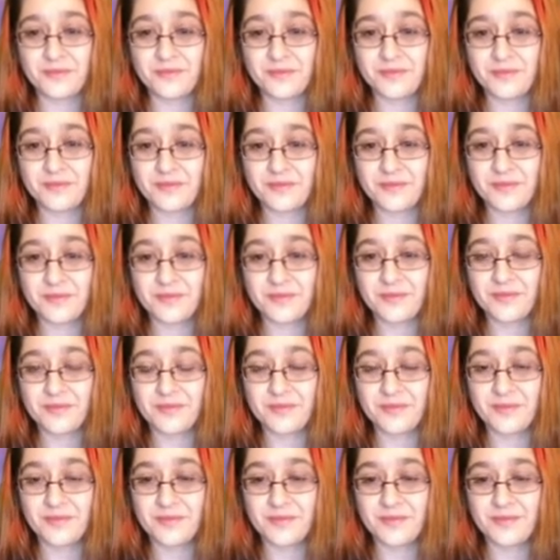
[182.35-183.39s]

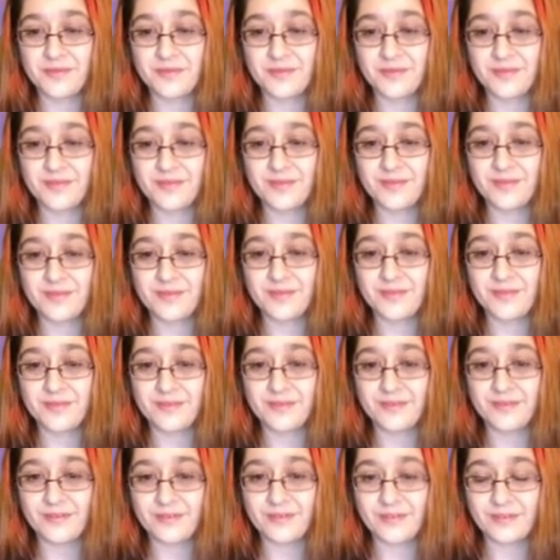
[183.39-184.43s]

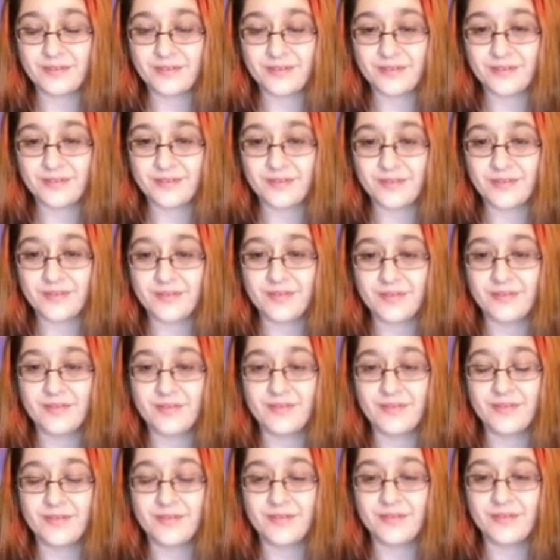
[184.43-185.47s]

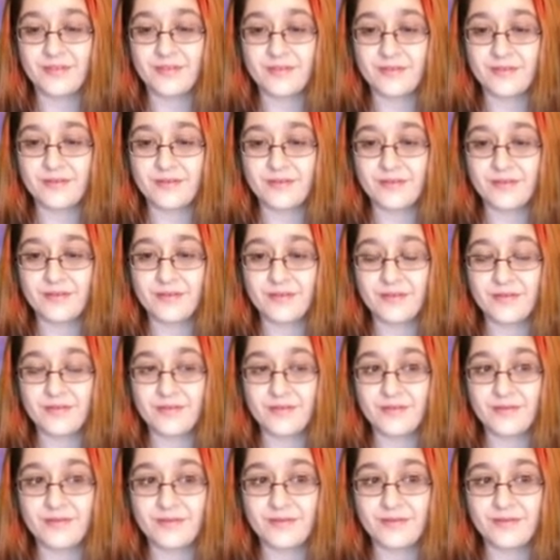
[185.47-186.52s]

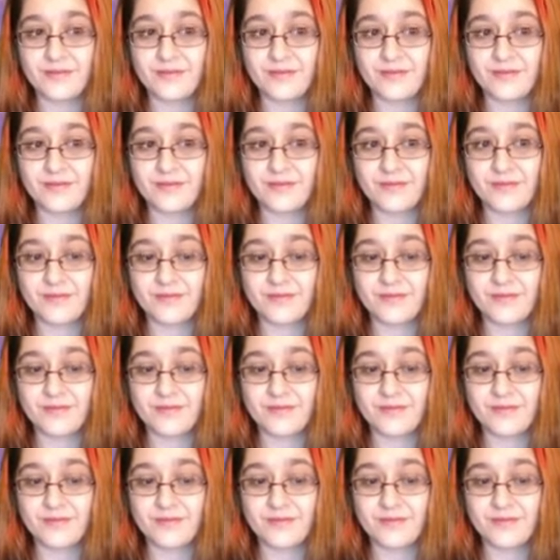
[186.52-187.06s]
The person shown says nothing.